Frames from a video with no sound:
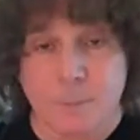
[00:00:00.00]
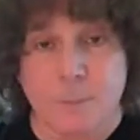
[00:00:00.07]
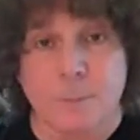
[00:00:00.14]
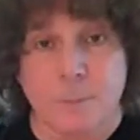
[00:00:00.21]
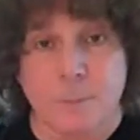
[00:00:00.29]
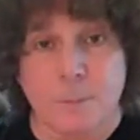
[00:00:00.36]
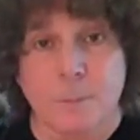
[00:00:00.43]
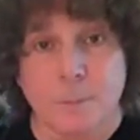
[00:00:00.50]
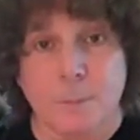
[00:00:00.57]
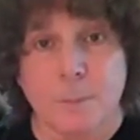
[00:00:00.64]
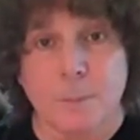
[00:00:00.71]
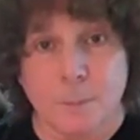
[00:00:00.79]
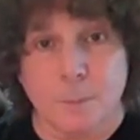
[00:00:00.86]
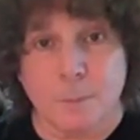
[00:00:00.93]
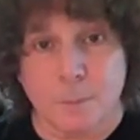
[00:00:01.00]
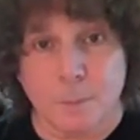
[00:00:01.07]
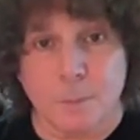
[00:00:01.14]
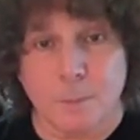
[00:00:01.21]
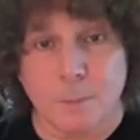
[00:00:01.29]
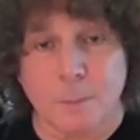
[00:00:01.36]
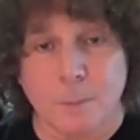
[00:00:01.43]

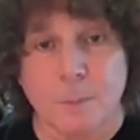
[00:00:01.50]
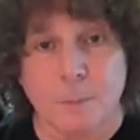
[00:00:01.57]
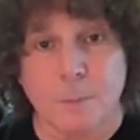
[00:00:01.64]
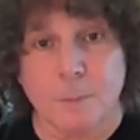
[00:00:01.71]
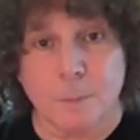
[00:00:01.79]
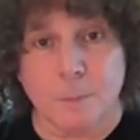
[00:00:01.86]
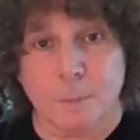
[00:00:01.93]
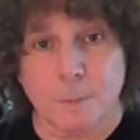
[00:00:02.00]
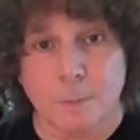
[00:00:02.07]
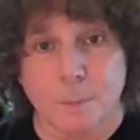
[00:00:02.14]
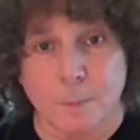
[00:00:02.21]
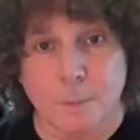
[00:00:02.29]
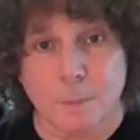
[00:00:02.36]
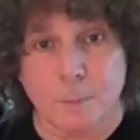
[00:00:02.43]
The person shown says nothing.